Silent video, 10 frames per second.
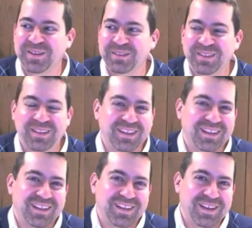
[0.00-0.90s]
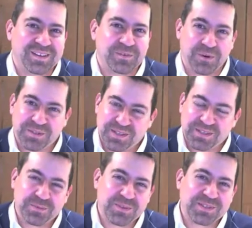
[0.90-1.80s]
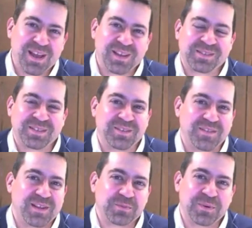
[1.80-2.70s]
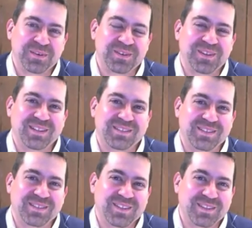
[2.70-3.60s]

And of course, this is Wisconsin. If that's winter, that's